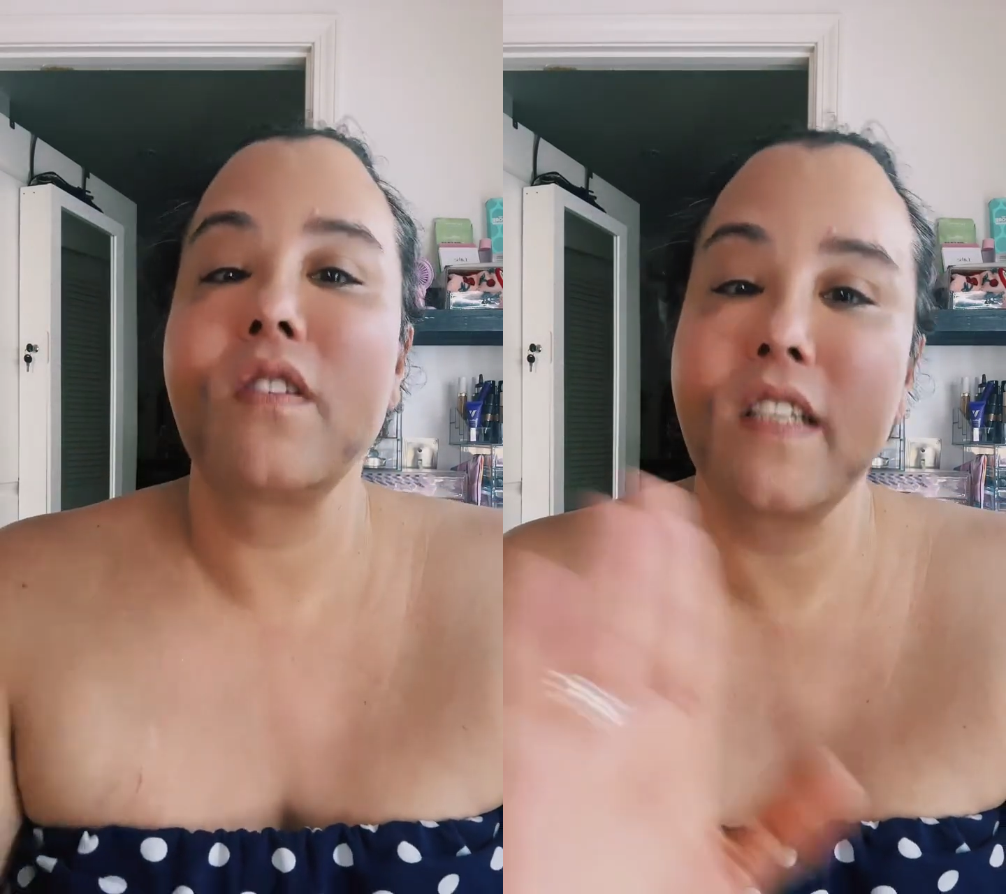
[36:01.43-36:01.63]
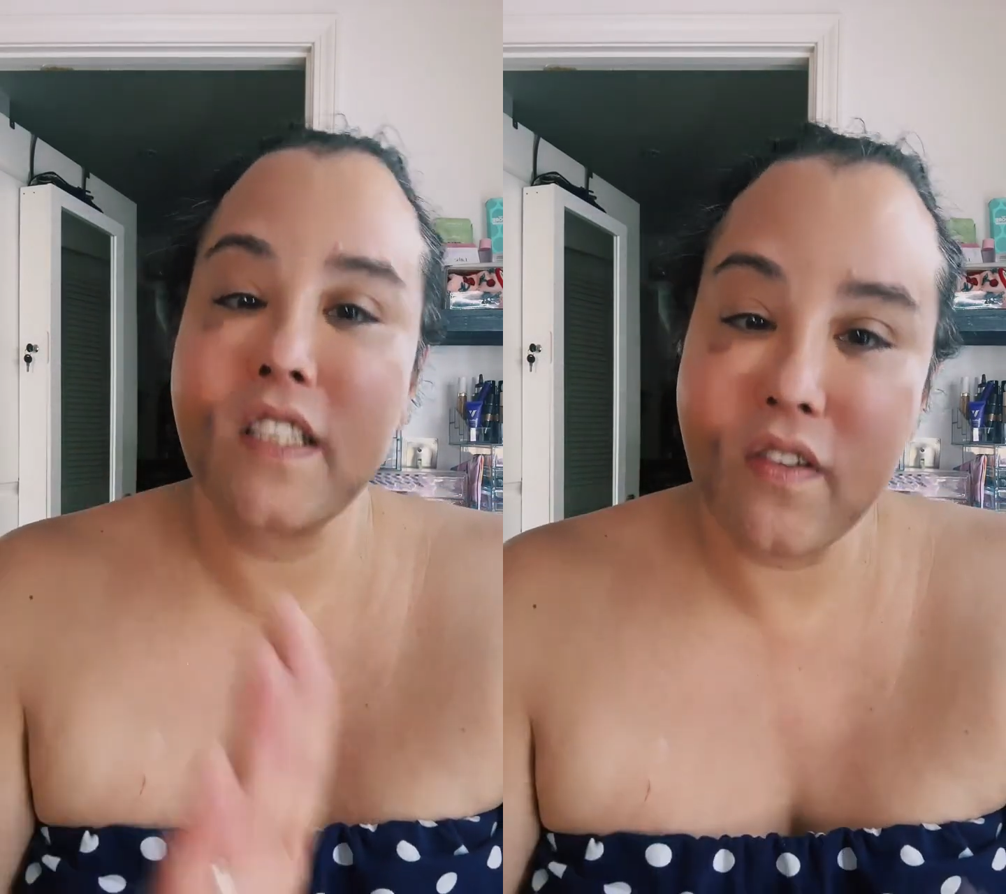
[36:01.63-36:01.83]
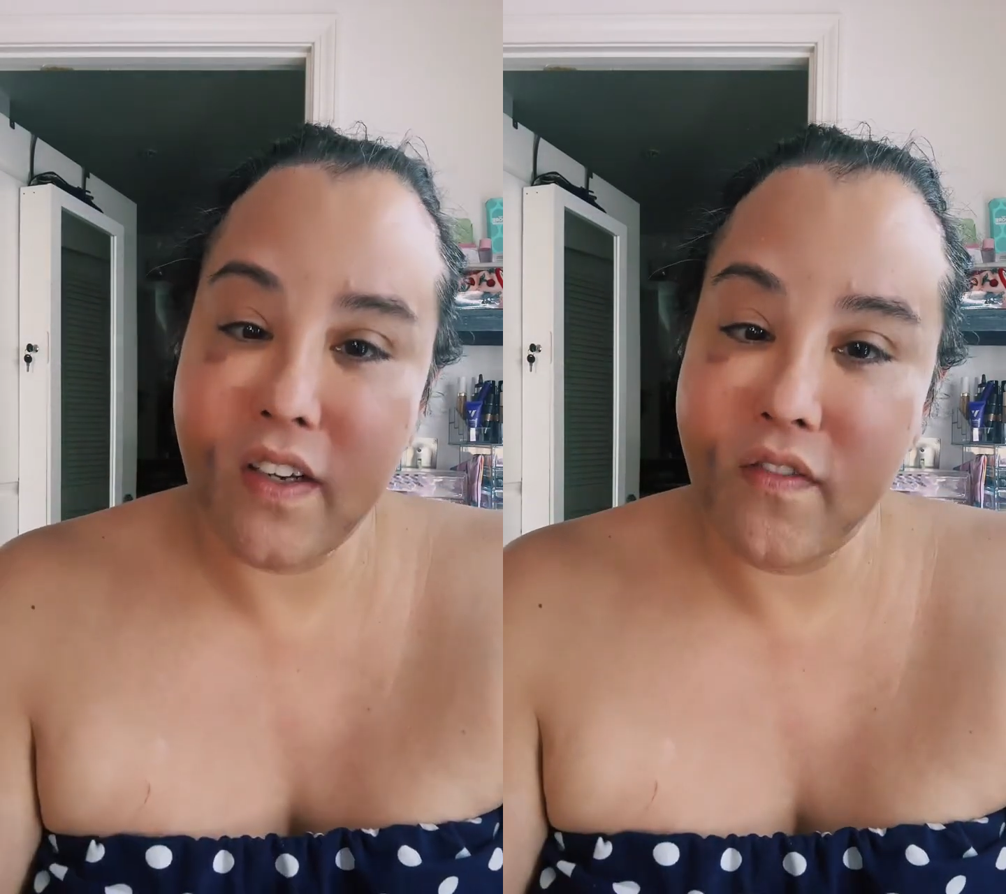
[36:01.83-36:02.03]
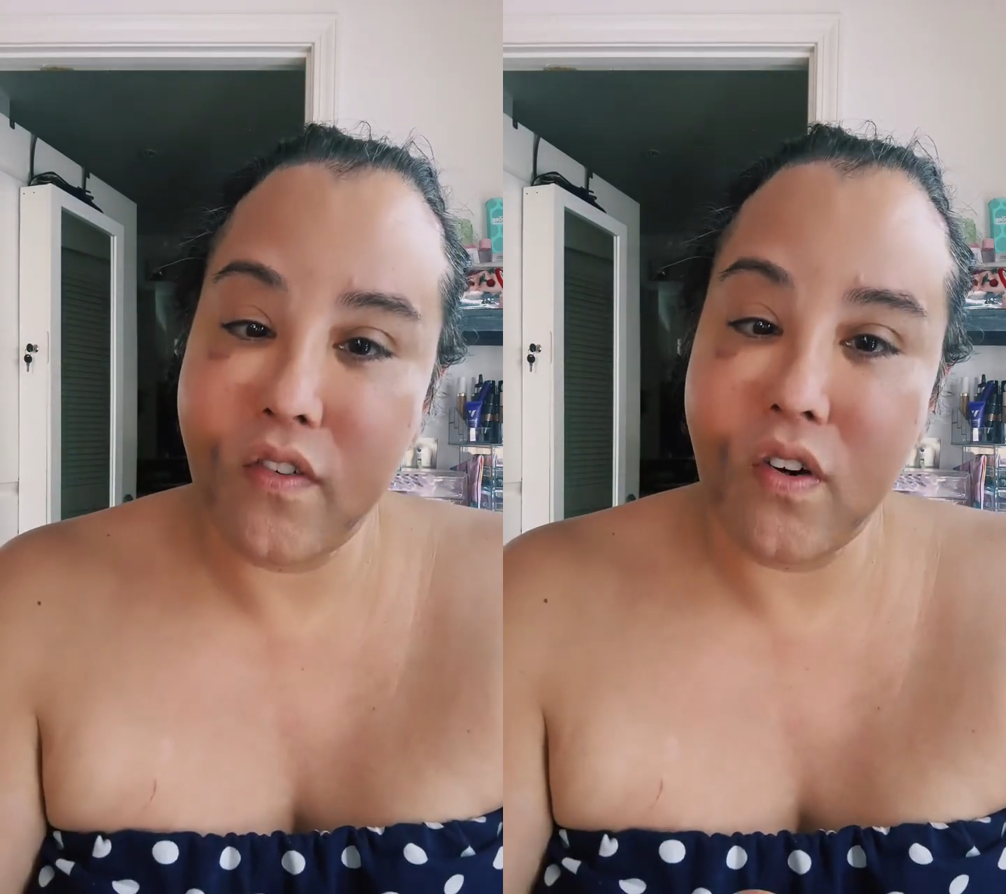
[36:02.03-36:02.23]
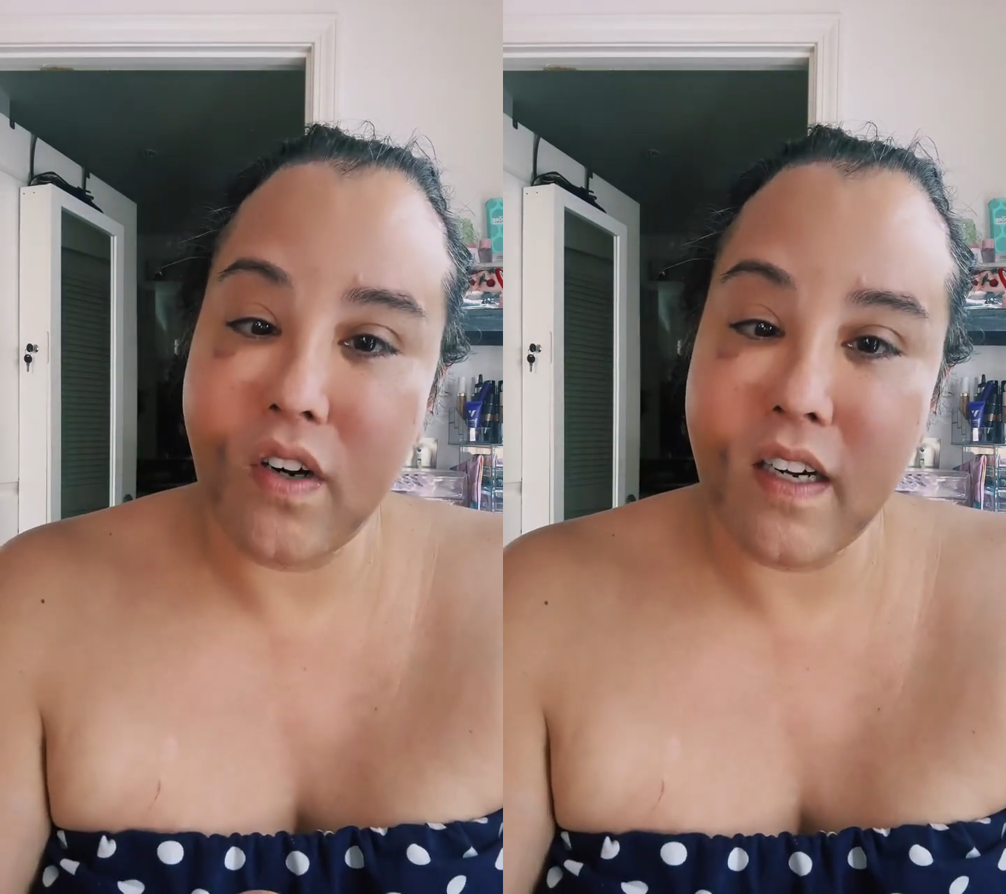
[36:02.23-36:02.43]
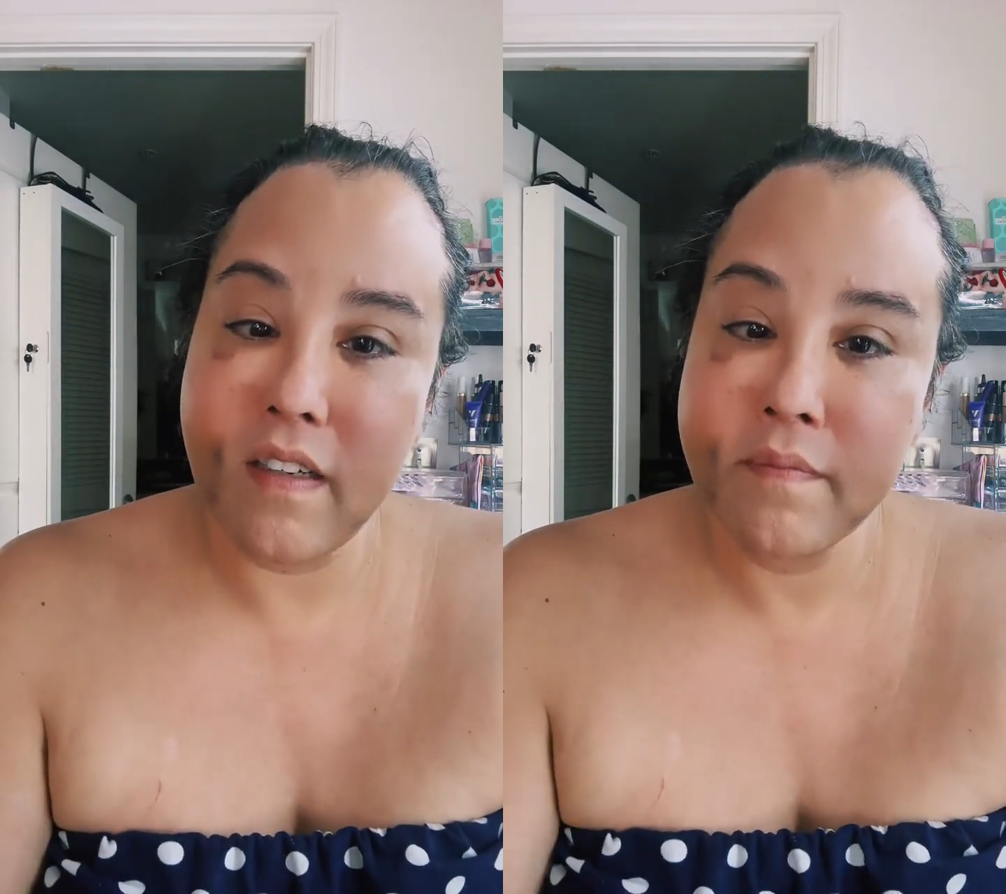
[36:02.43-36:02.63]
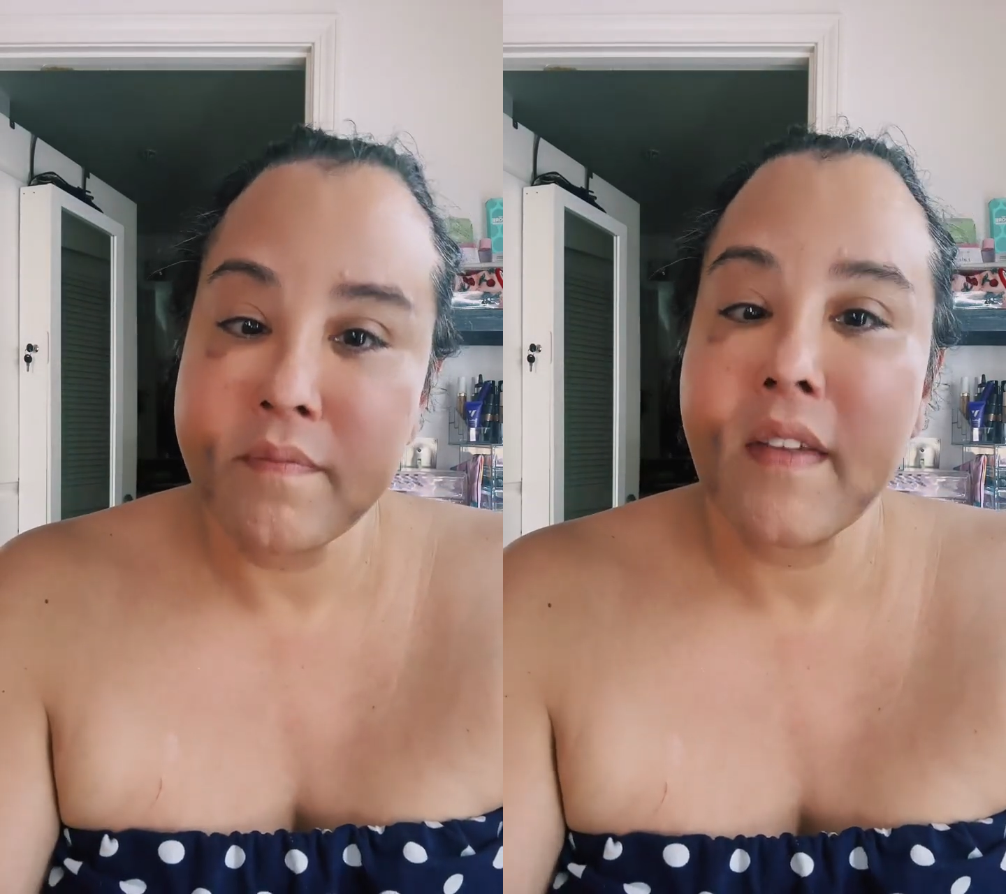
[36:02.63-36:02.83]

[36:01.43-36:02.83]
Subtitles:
2024,